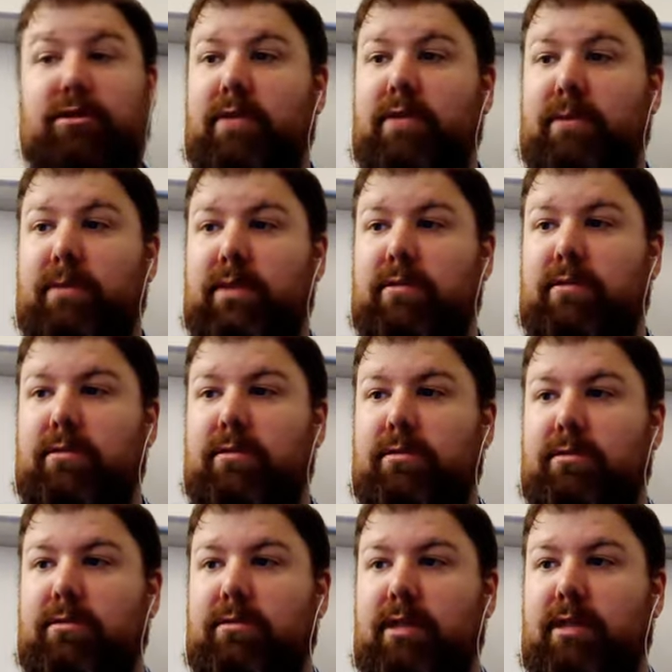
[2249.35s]
I mean,
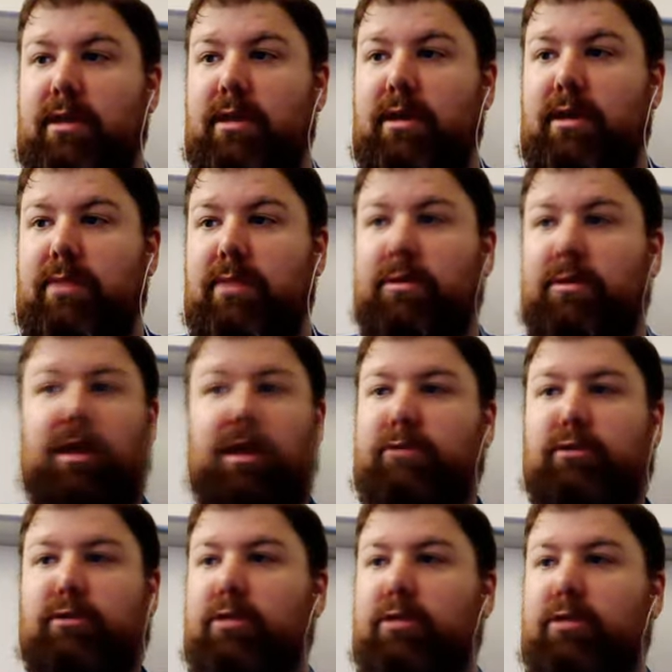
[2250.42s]
at Puppet Labs we
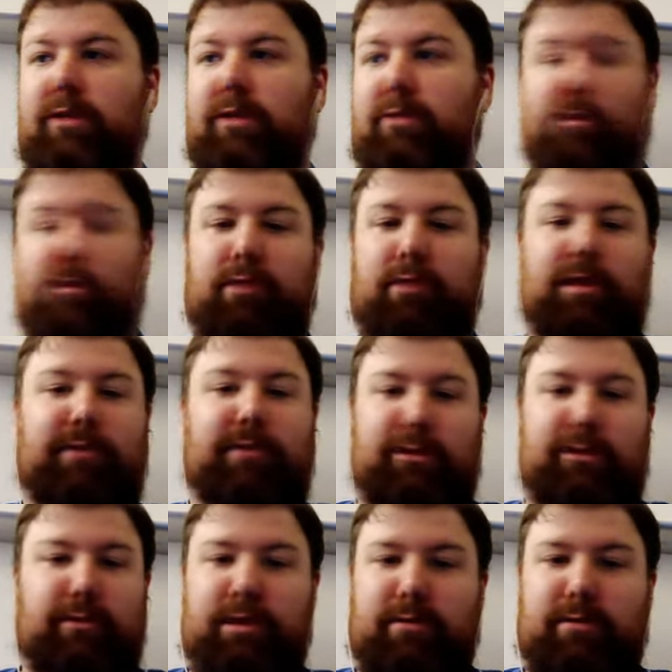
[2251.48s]
don't run
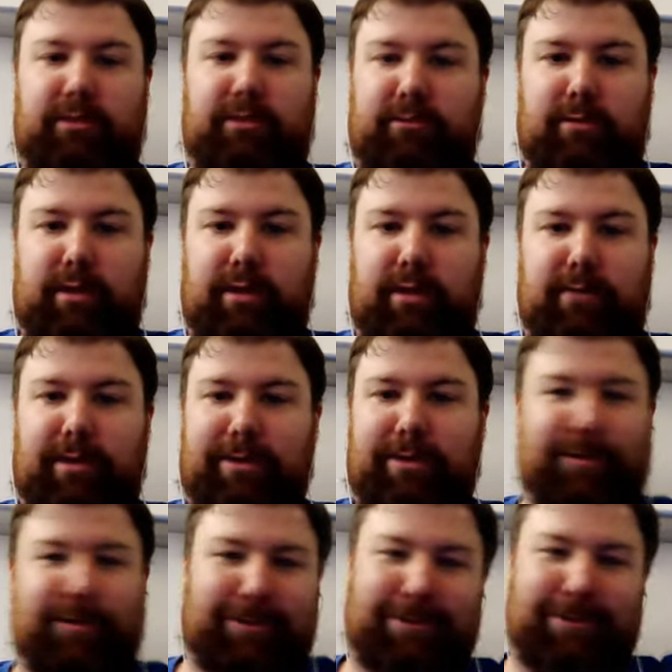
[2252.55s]
FCOE, we just run NFS.
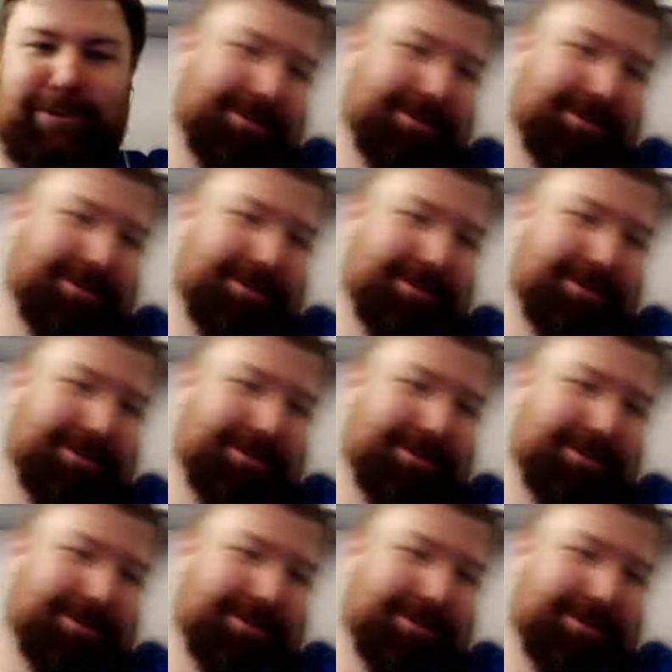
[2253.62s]
So.